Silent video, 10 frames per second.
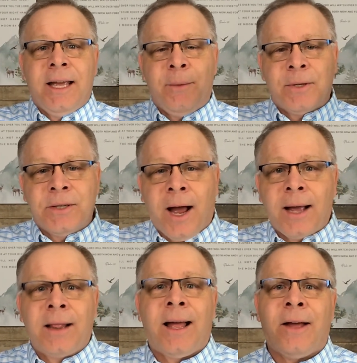He was
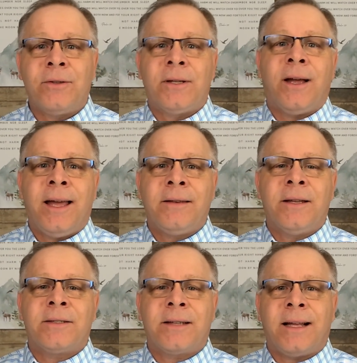not head in
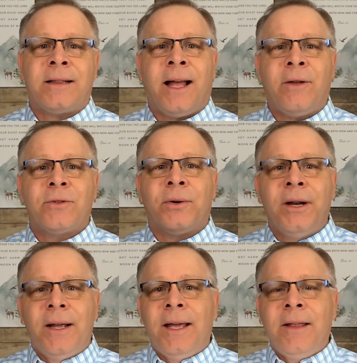the clouds
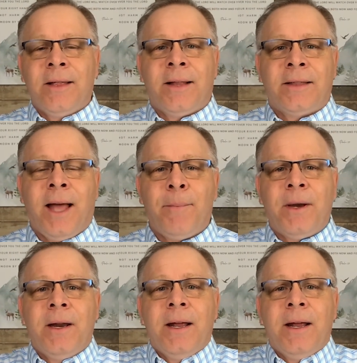or anything like that, but